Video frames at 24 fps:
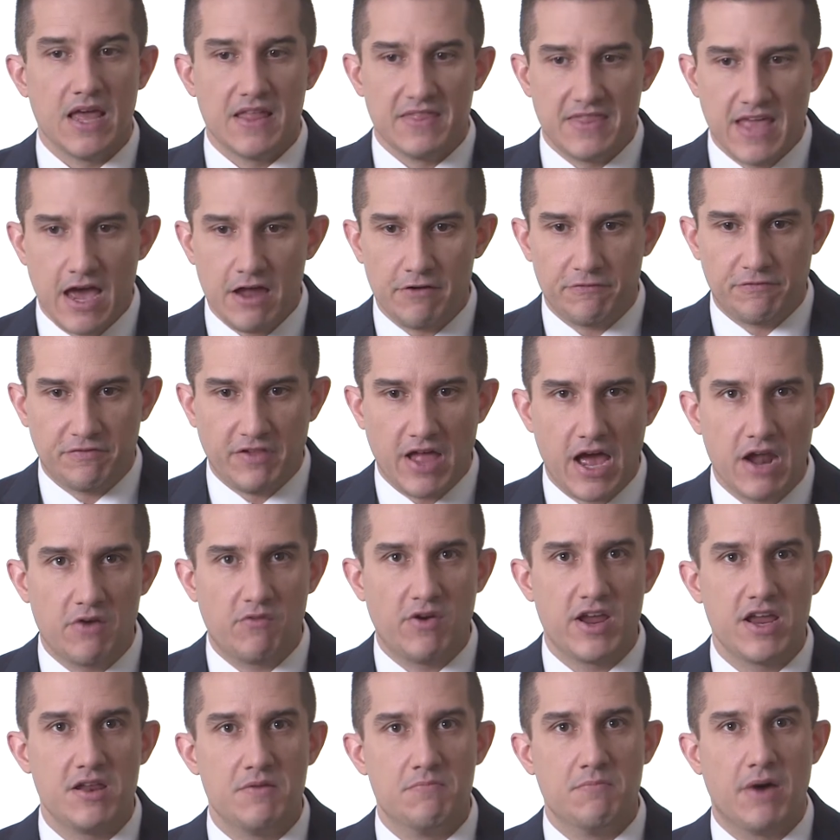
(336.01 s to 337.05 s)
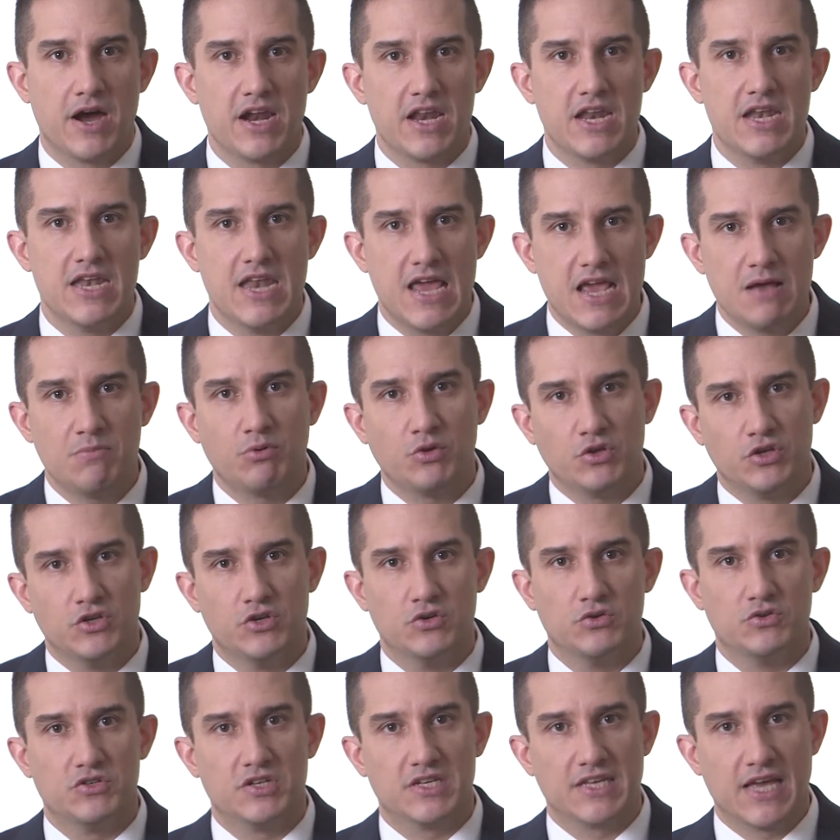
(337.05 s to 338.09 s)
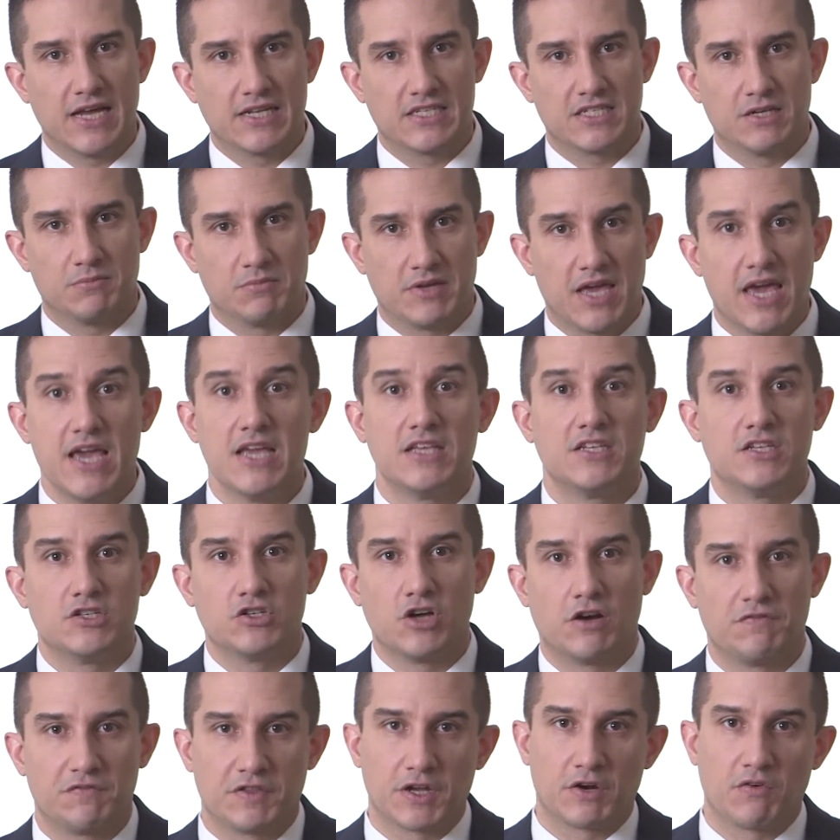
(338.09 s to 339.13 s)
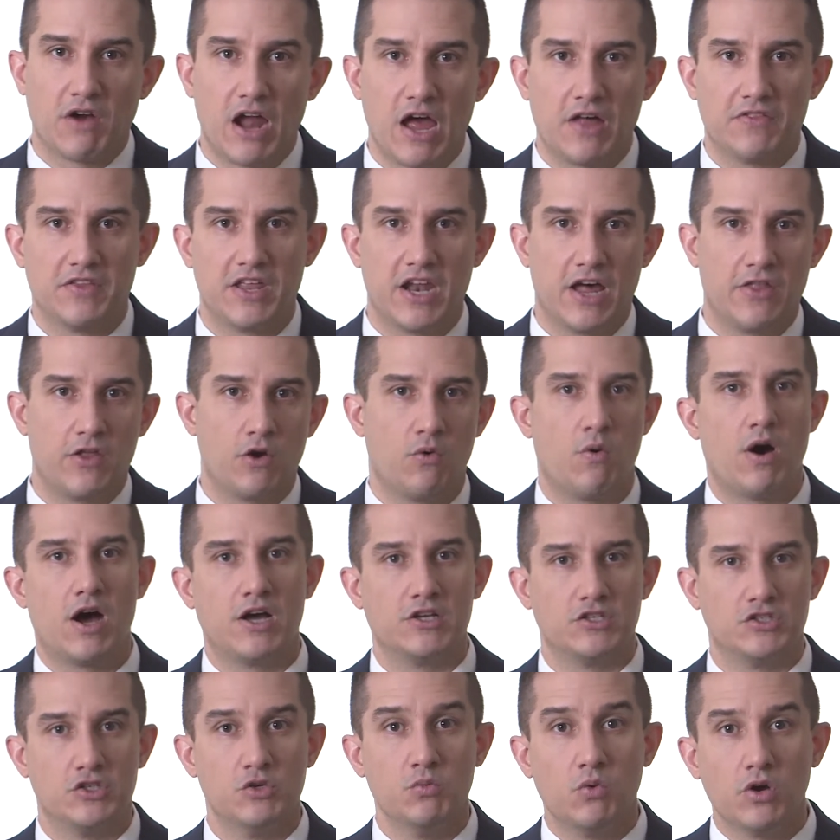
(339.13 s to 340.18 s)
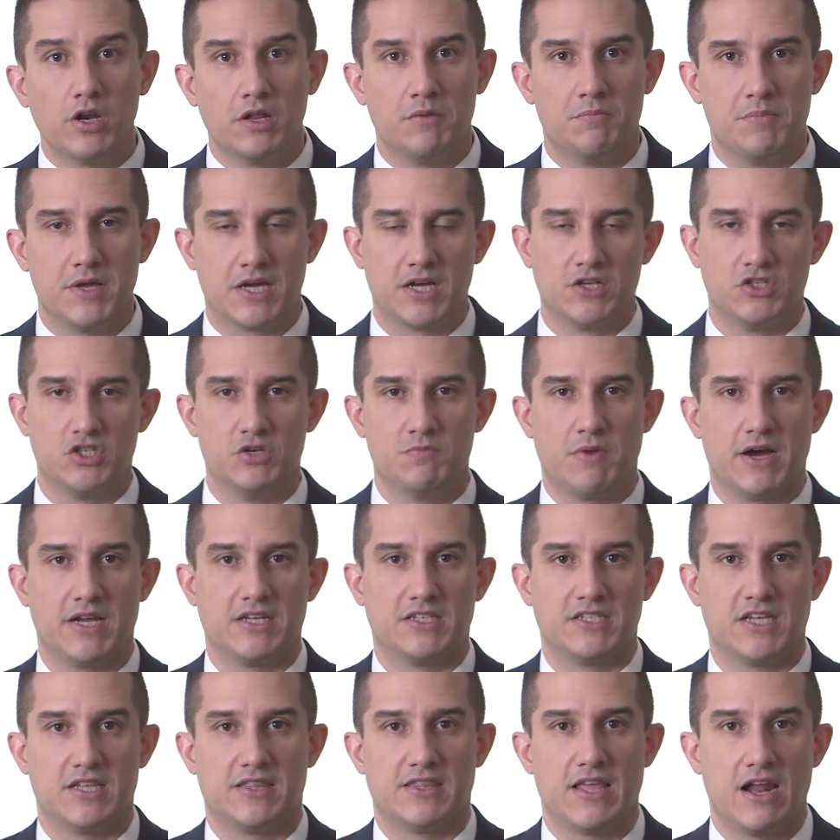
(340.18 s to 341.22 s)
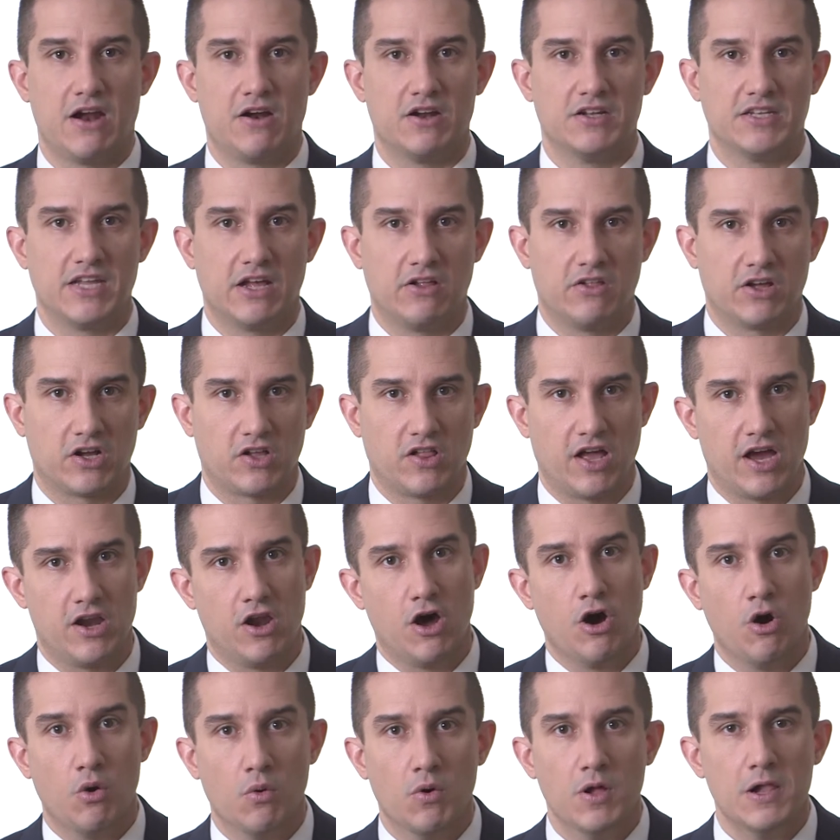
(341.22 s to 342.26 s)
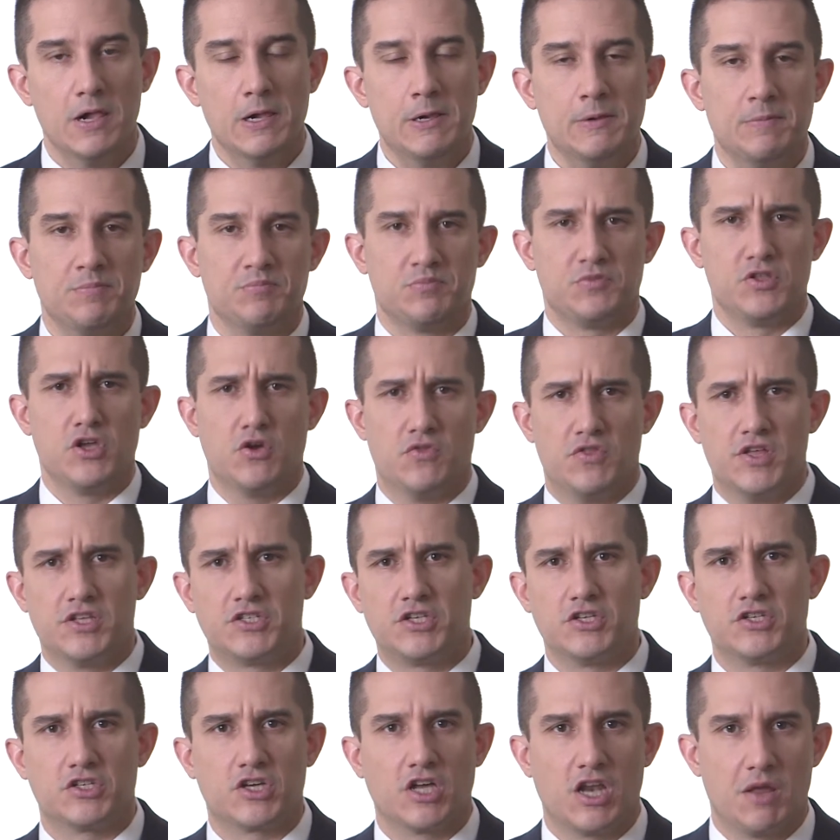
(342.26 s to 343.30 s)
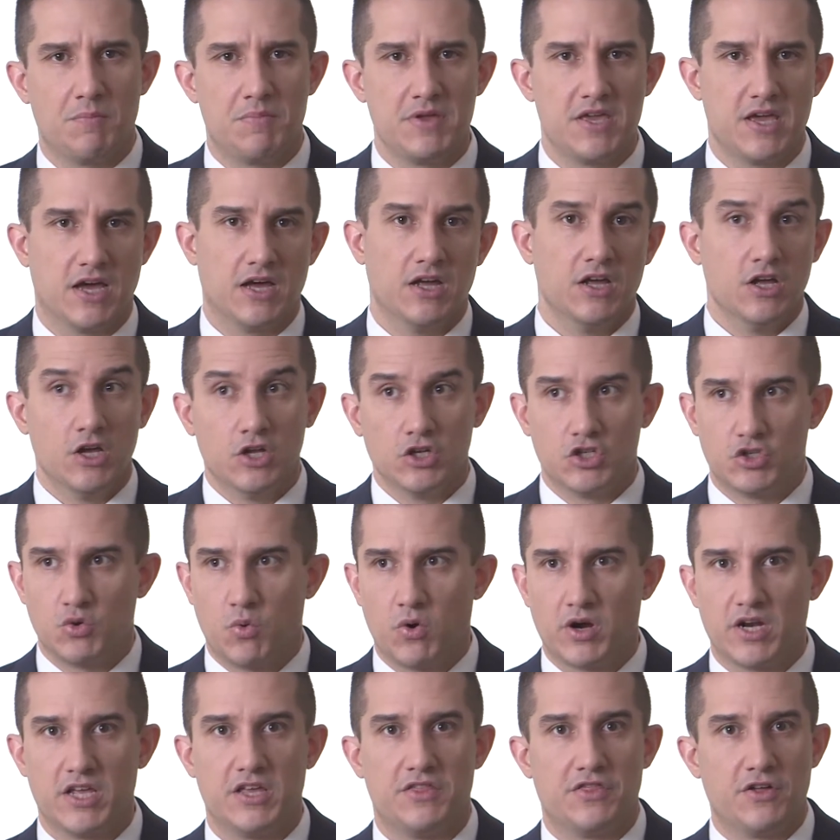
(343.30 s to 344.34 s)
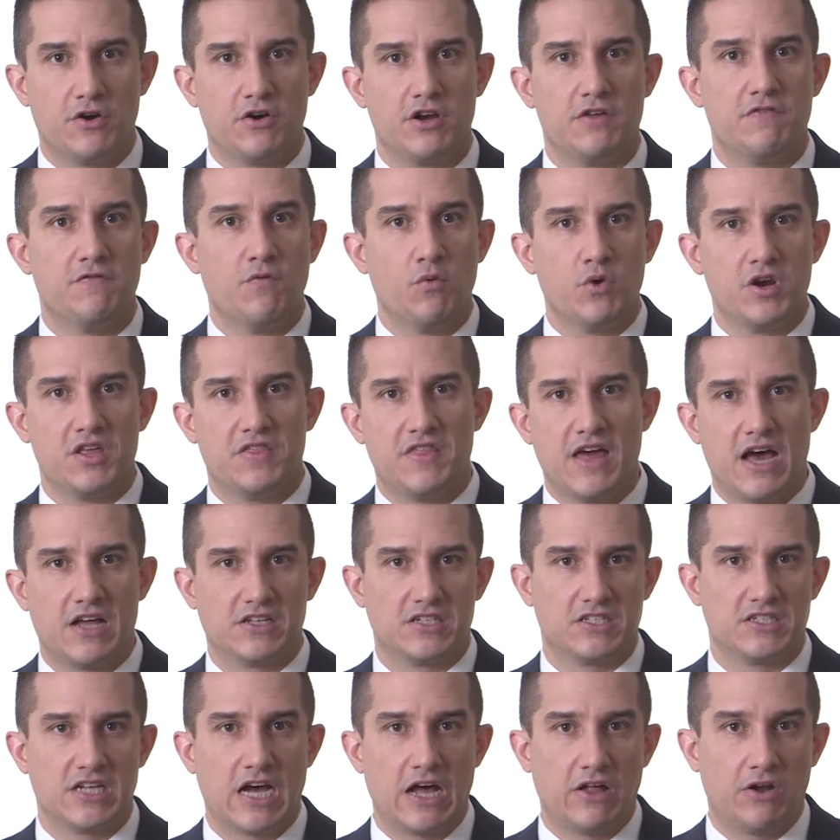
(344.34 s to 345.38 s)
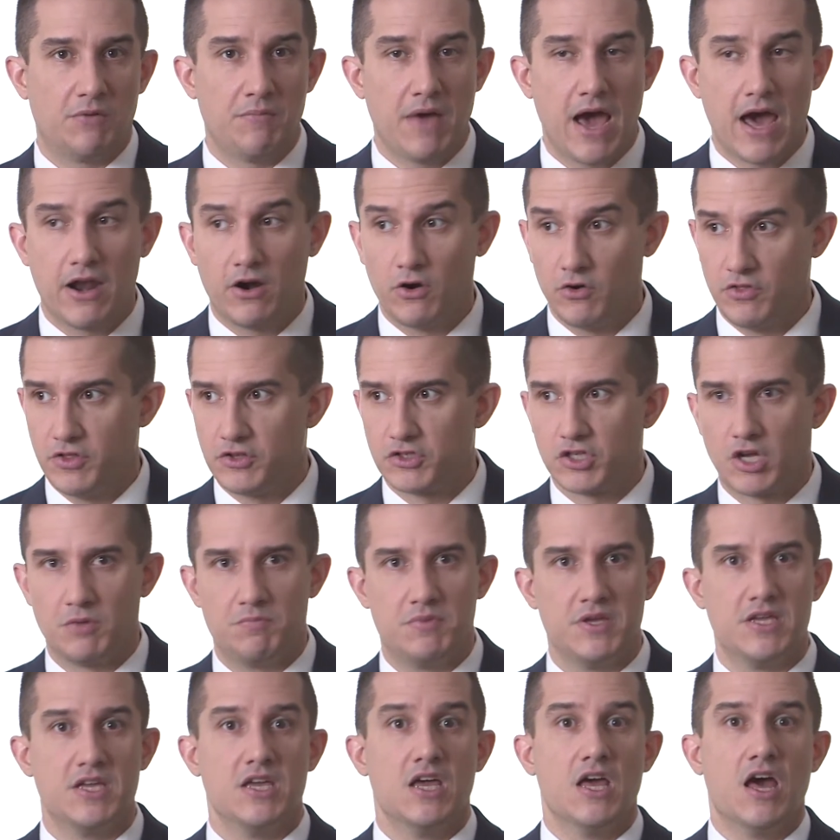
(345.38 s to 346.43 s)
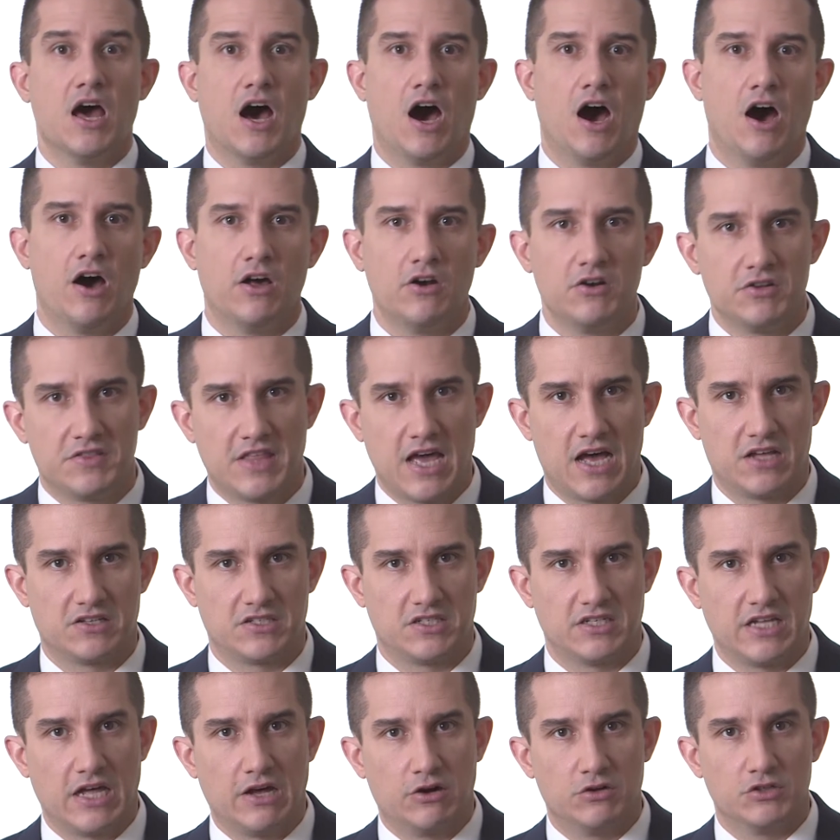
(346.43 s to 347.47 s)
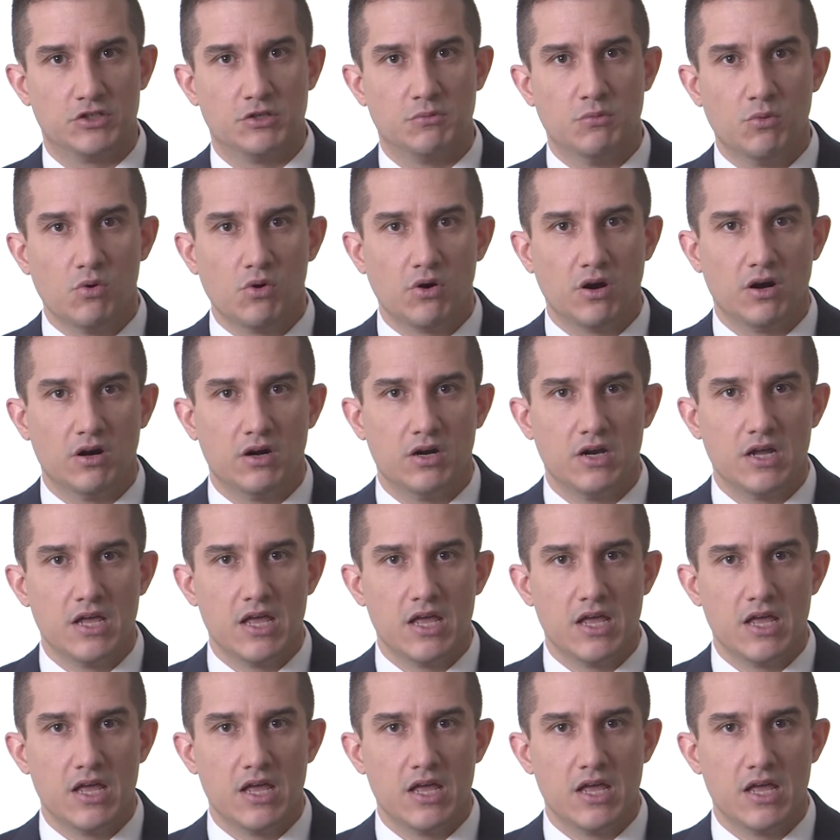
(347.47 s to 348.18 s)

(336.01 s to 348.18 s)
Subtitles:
That flat rate might enable you to get some cases off the ground that otherwise you wouldn't, because you might sit there and tell a client, oh, this is going to be a $20,000, $30,000, $40,000 matter. This could be $100,000 or more.